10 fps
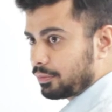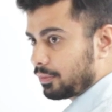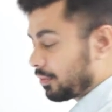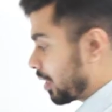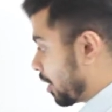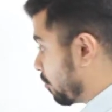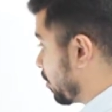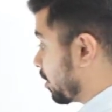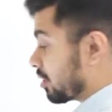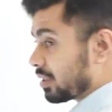Mm-hmm. If
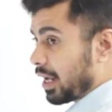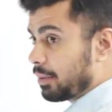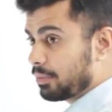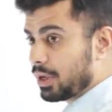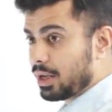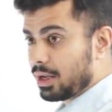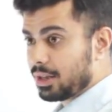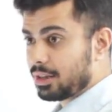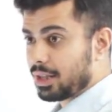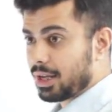they're the same,
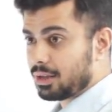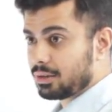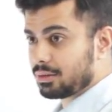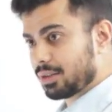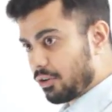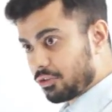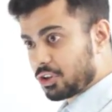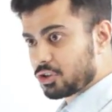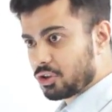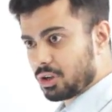then
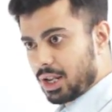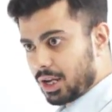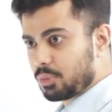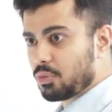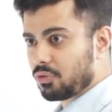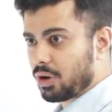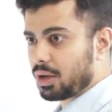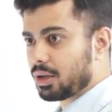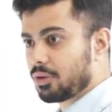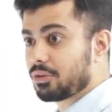everything's good and I can move
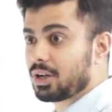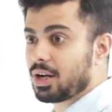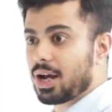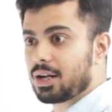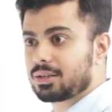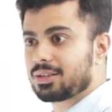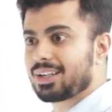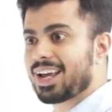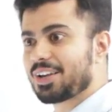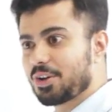on. If they're not,
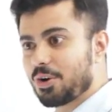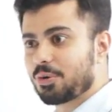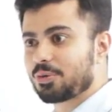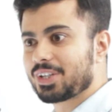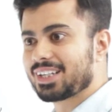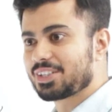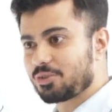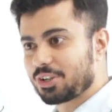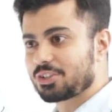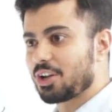then I know that the
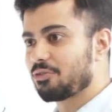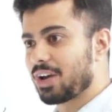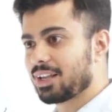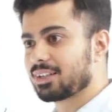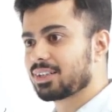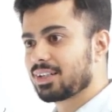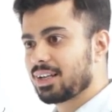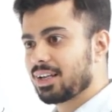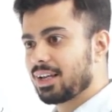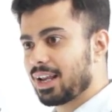string is not valid
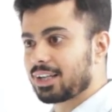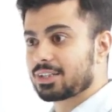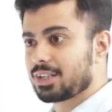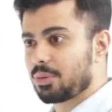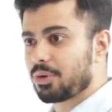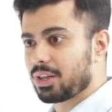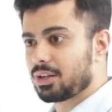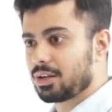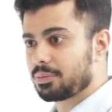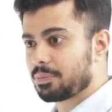and I can stop right
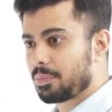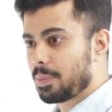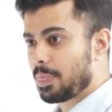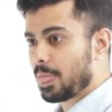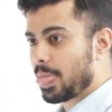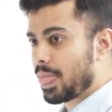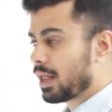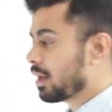there. Yeah.